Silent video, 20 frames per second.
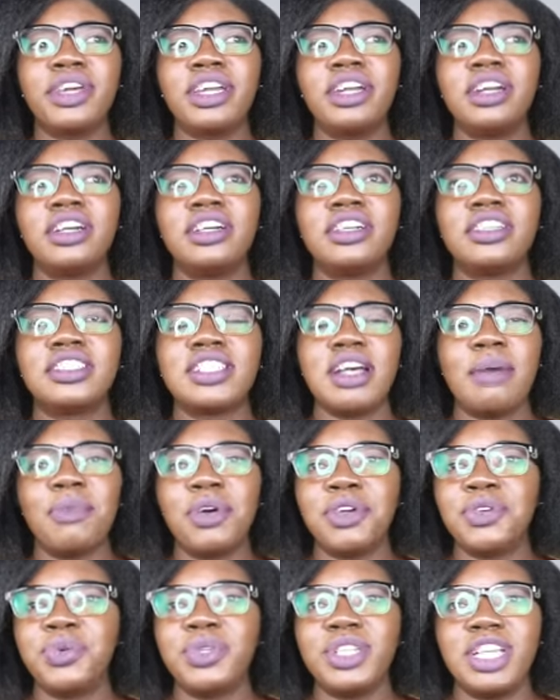you're
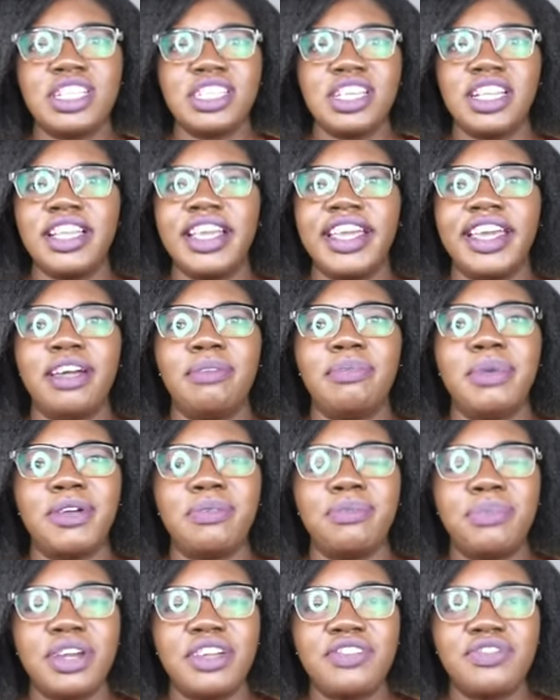someone who doesn't care
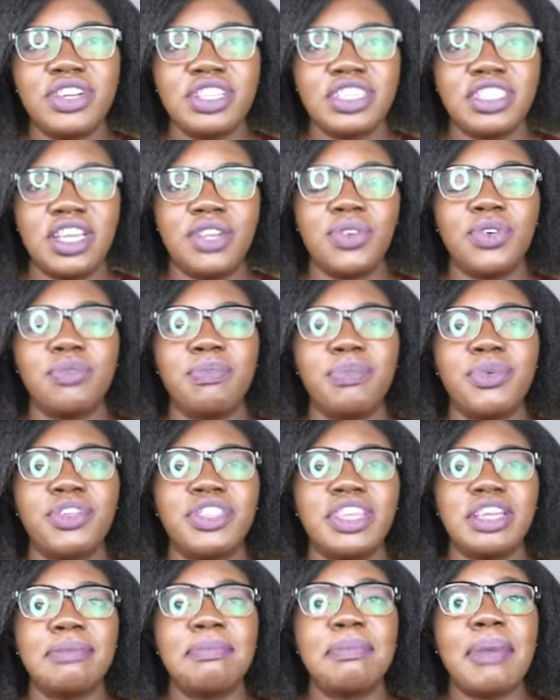about breakfast, you're not
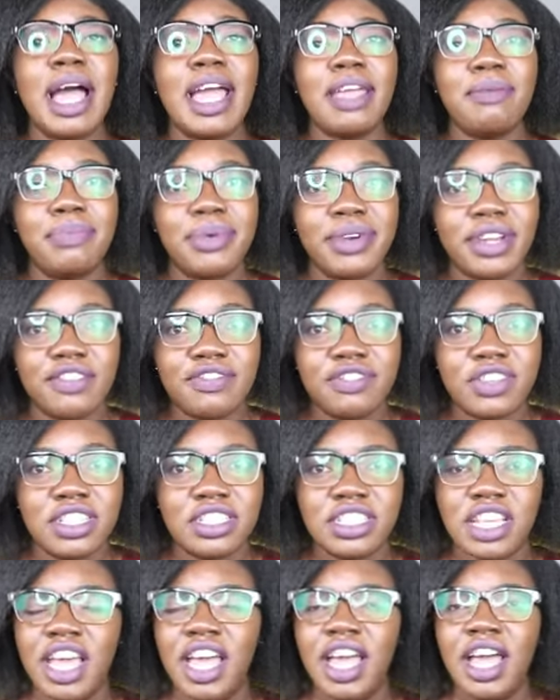bothered by
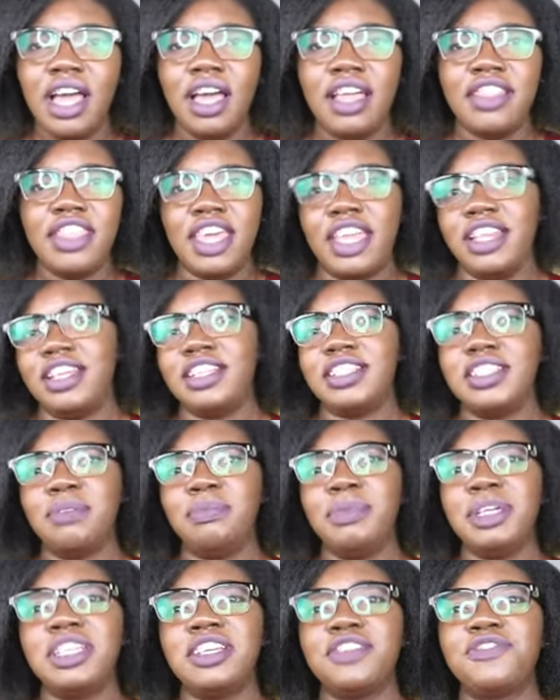breakfast, then
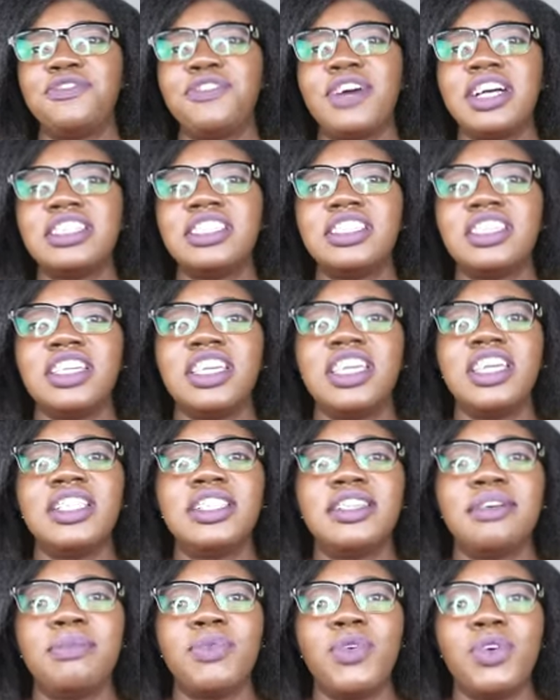intermittent fasting in
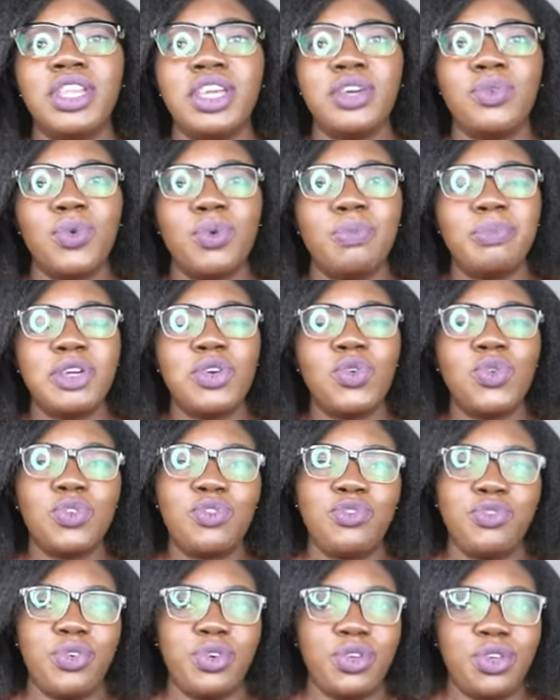the morning will be
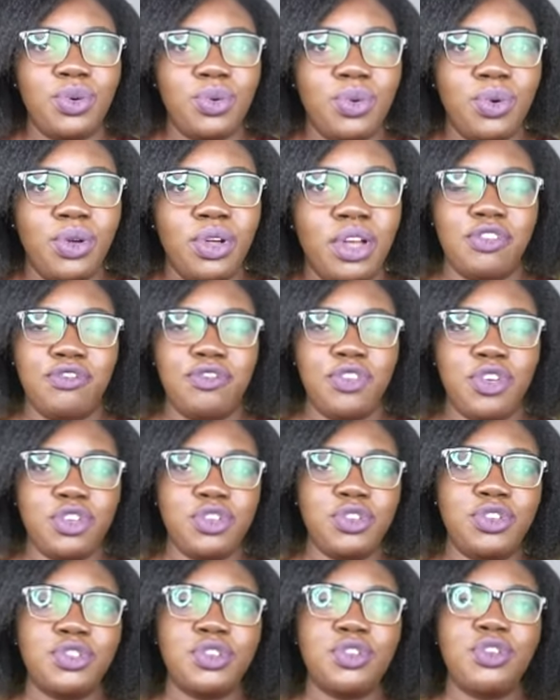good for you
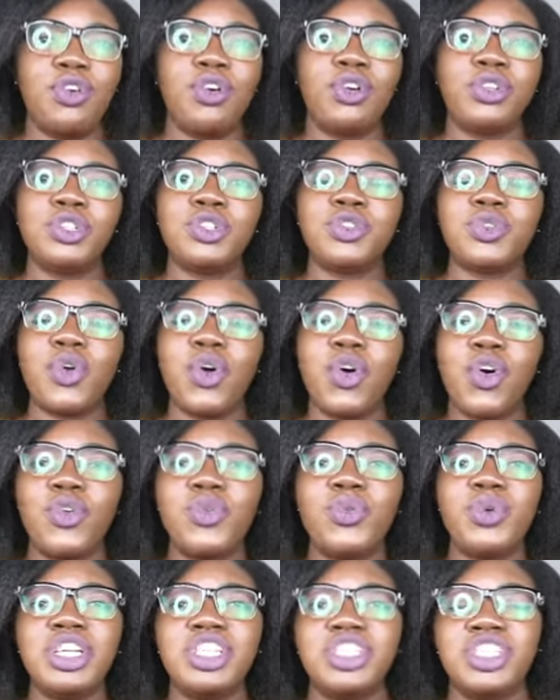to control or
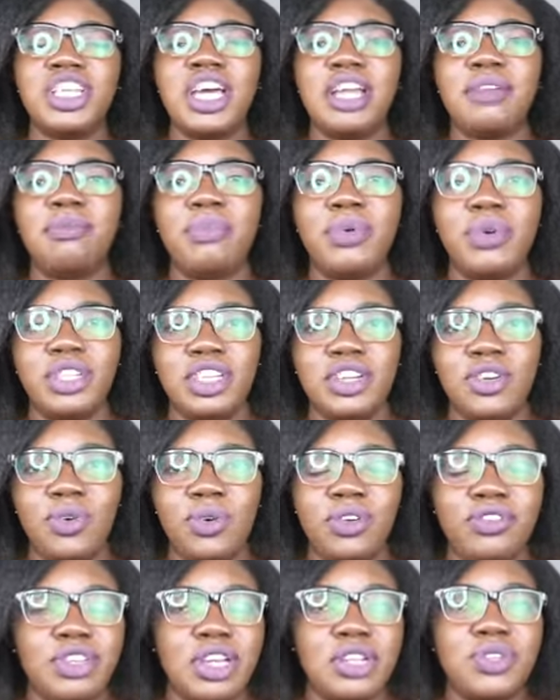reach that body
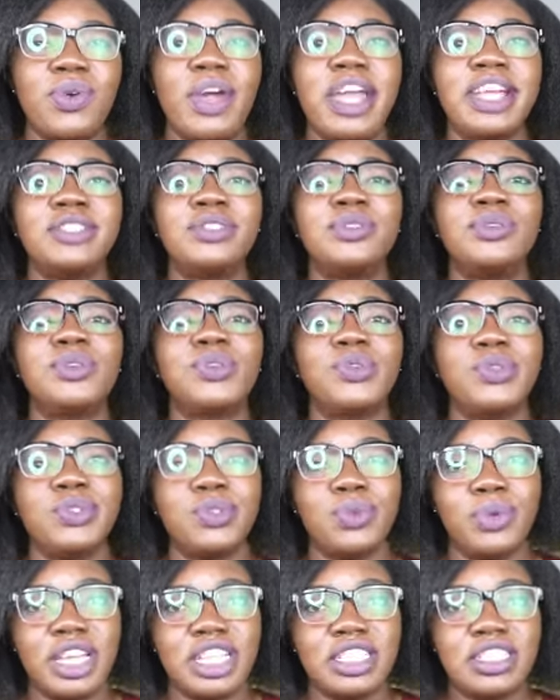goal if you're trying to
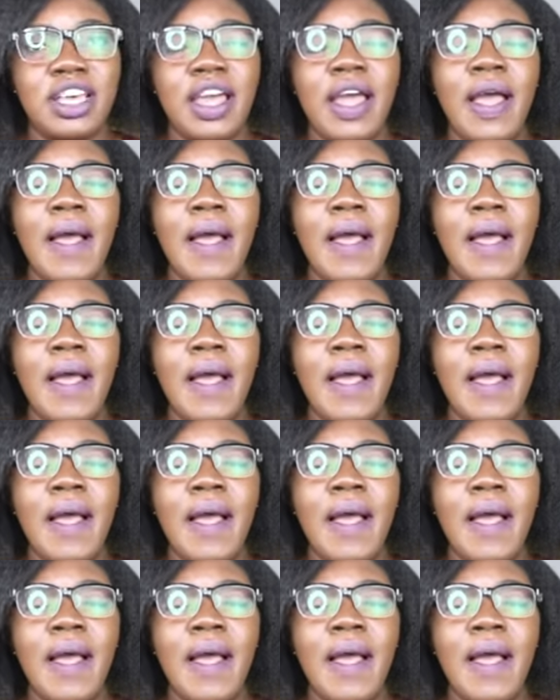lose weight.